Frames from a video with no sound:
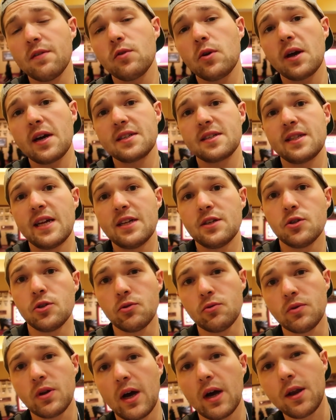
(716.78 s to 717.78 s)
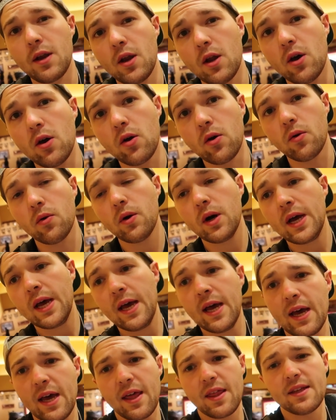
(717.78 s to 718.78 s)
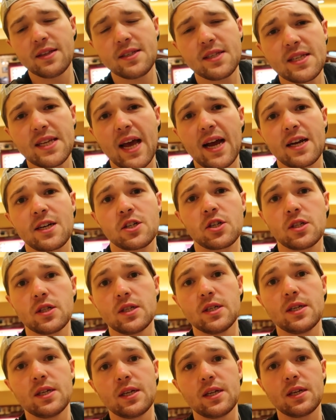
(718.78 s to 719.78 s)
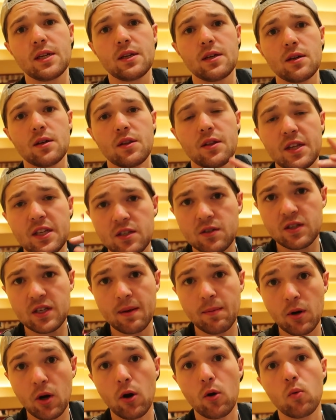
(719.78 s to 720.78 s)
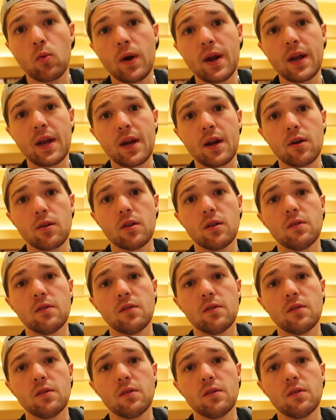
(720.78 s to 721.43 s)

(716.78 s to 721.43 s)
any of you guys that do not know, this is actually, this seminar right here,